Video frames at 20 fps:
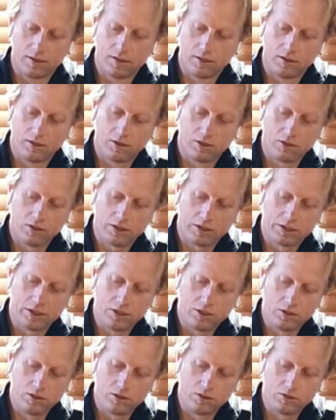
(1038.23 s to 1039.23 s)
I like to
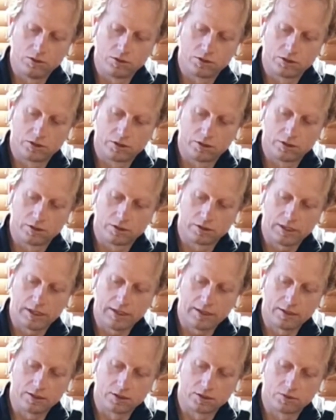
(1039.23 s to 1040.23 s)
use
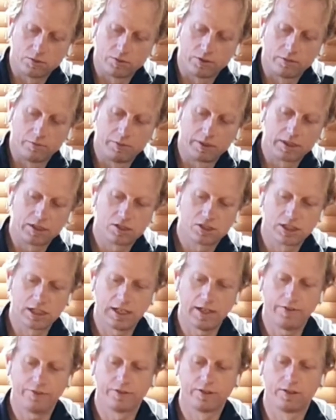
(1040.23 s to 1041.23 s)
cutters with a bigger
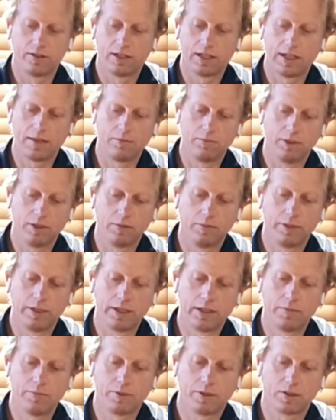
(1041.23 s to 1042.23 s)
shaft,
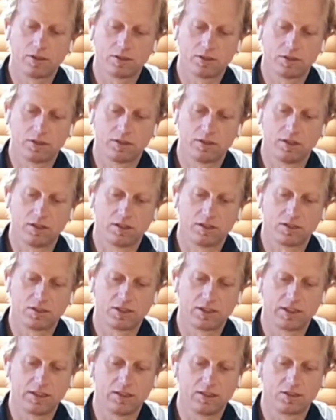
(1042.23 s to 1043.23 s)
8mm, because I just
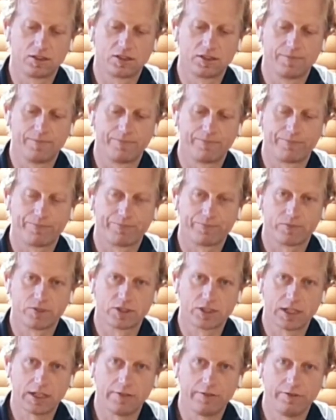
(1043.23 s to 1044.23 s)
think it's
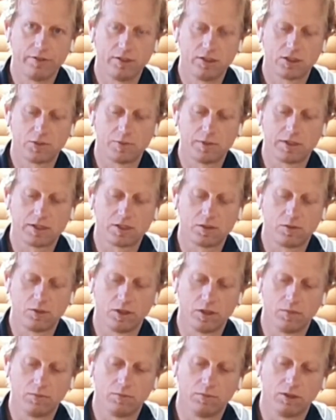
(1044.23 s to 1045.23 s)
safer, especially when
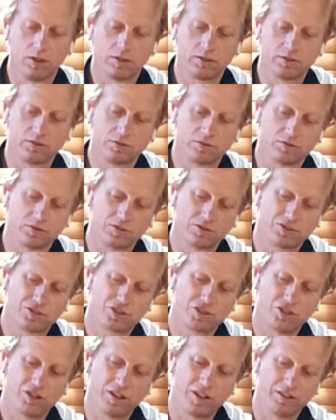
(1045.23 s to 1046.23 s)
I'm like
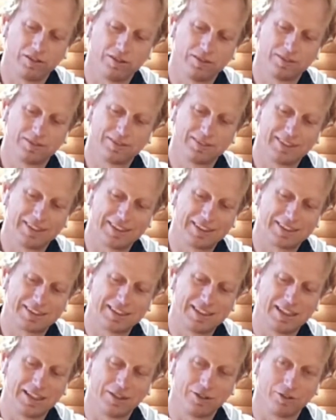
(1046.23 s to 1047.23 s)
trying to
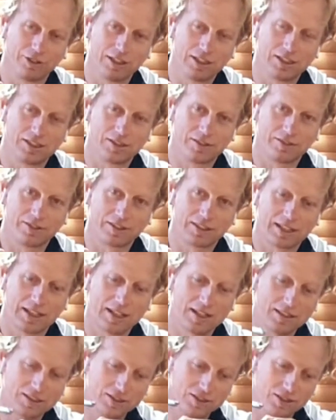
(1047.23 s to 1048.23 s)
extend the reach of the
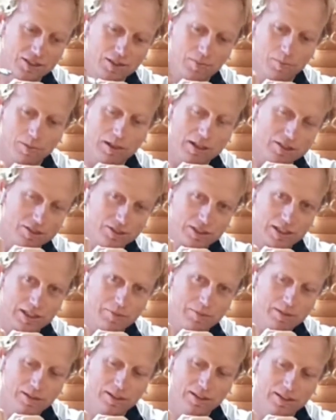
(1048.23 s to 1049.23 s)
cutter so I can plunge
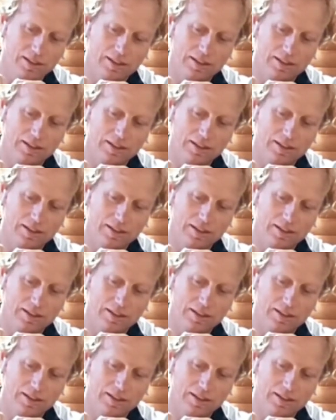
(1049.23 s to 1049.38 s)
deeper.